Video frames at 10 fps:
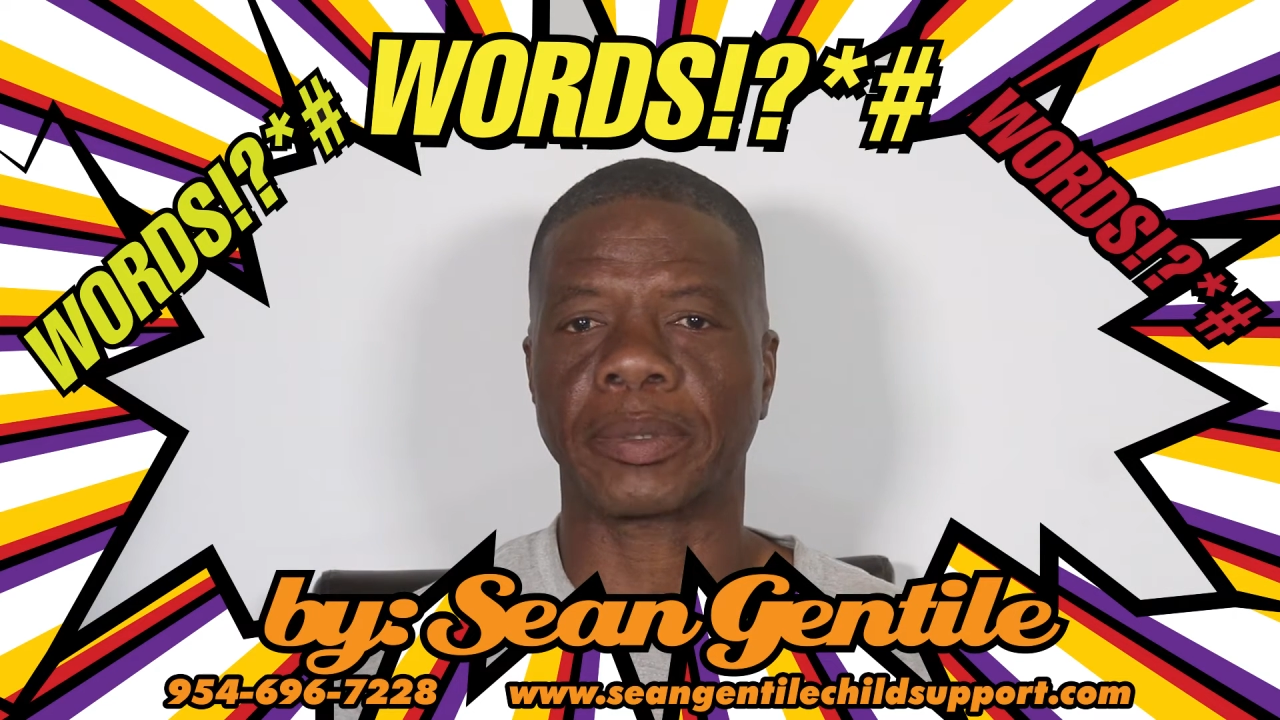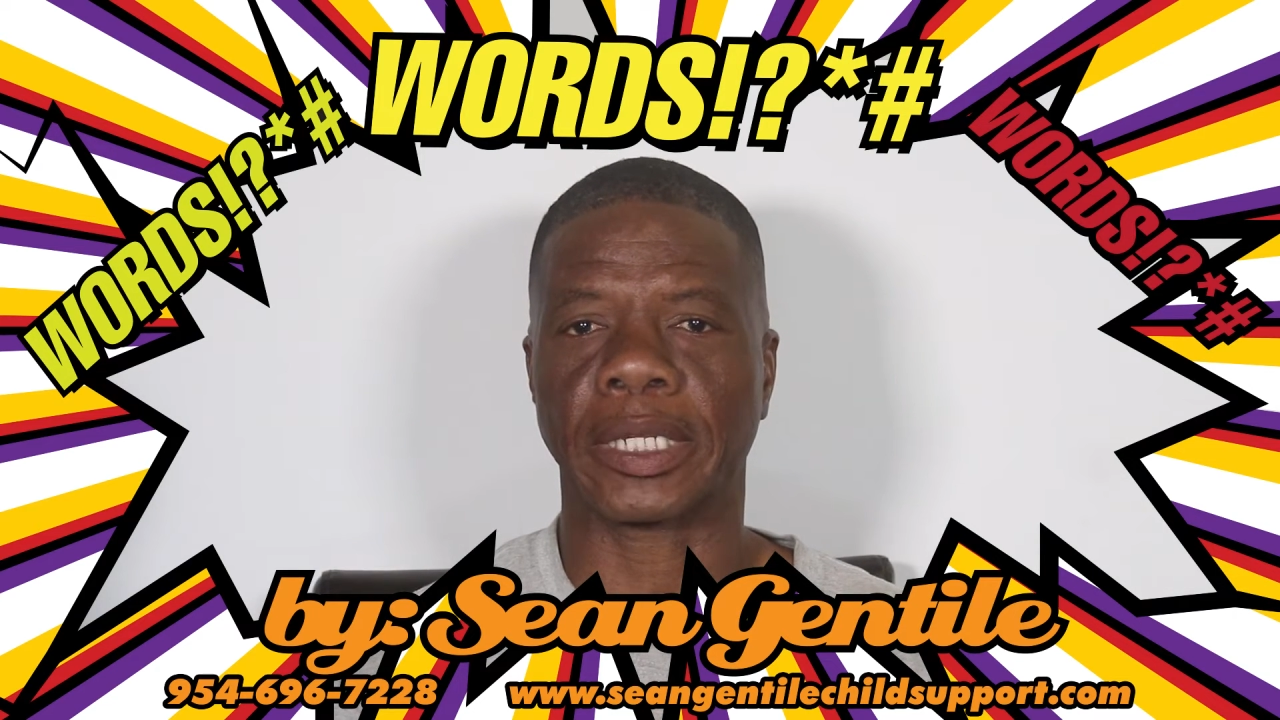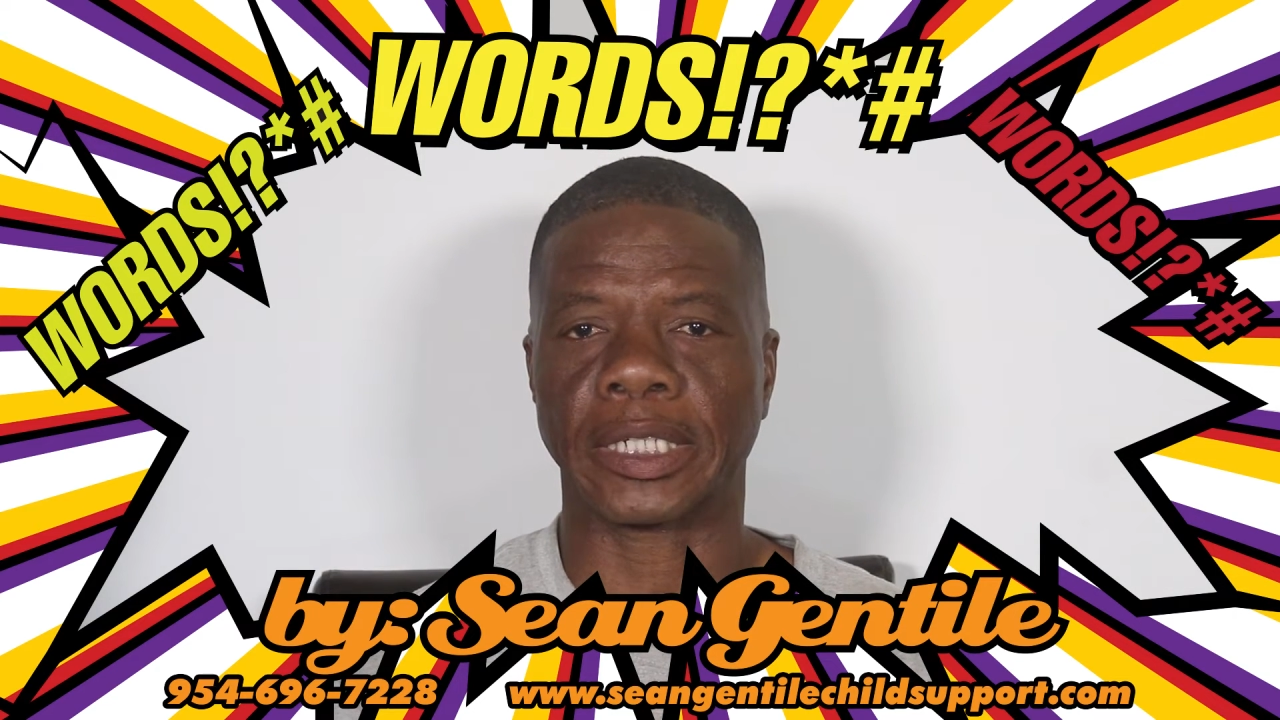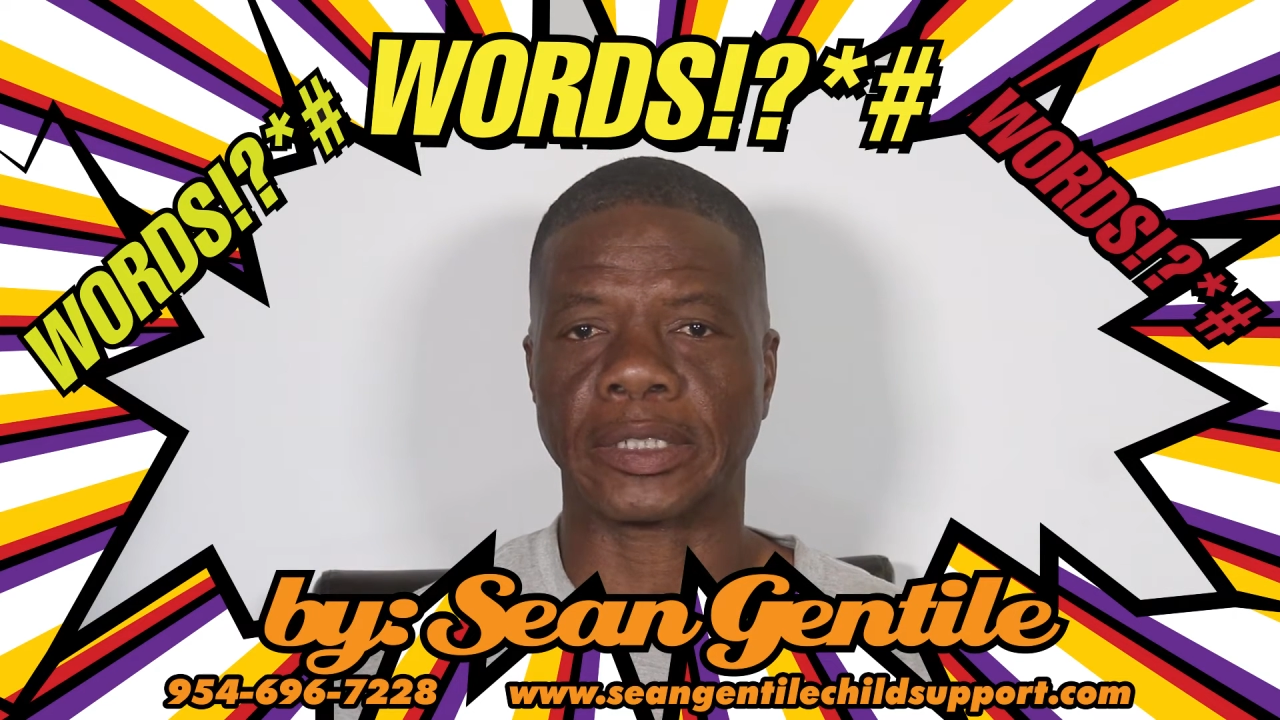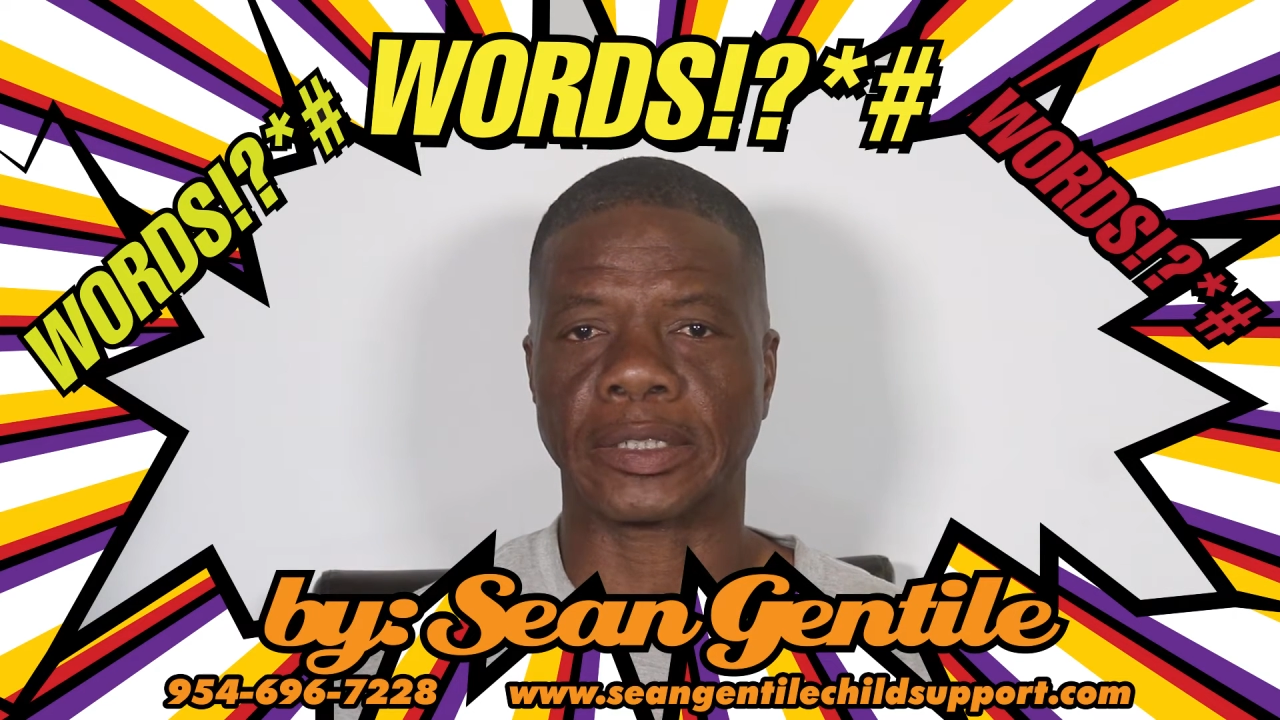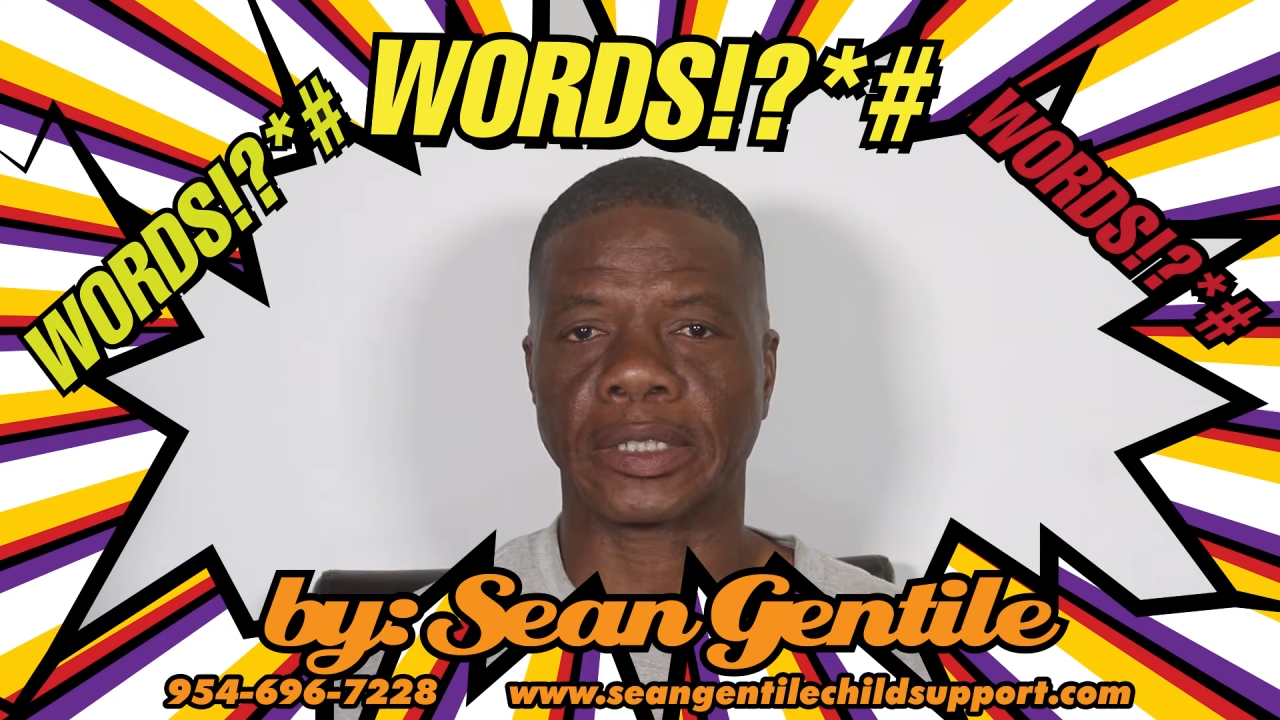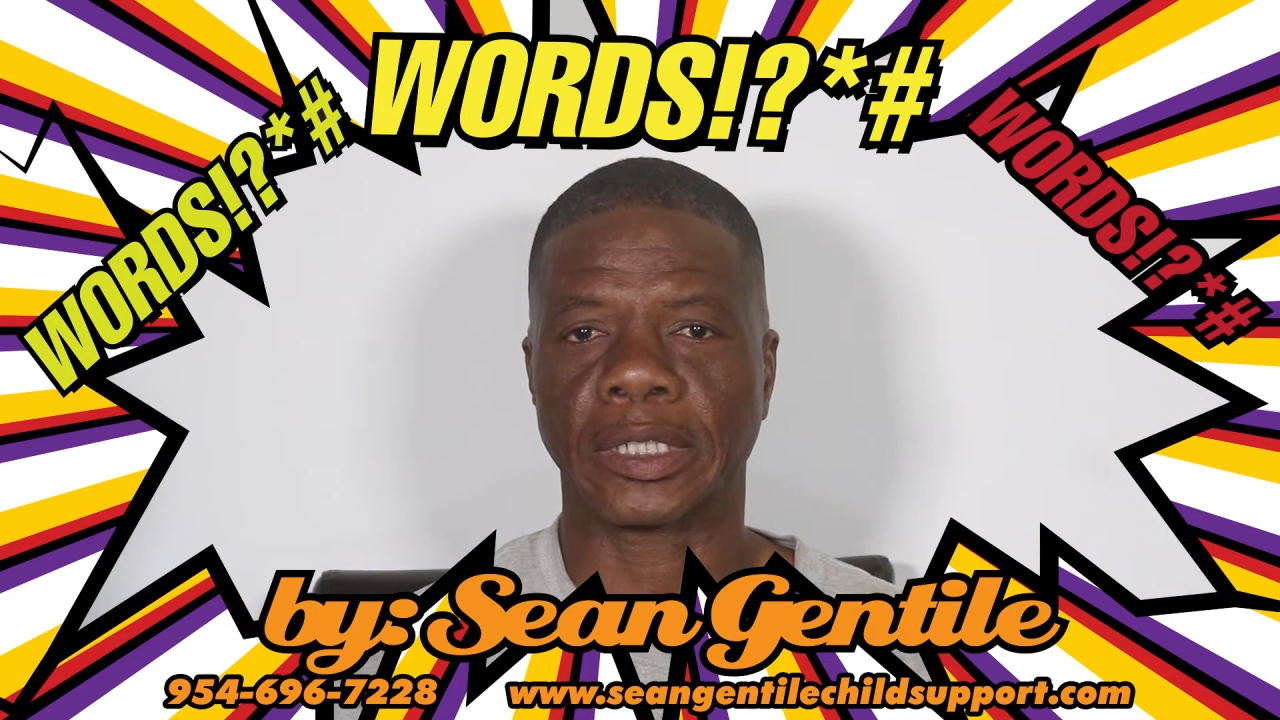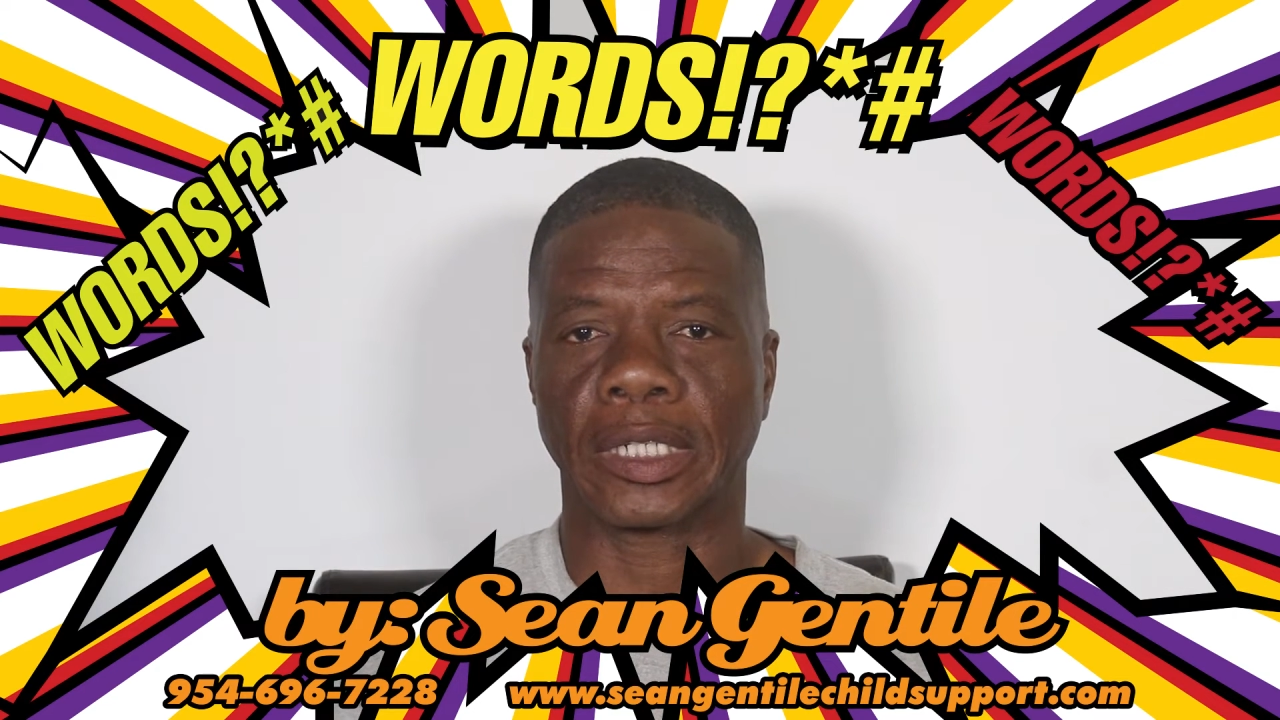place.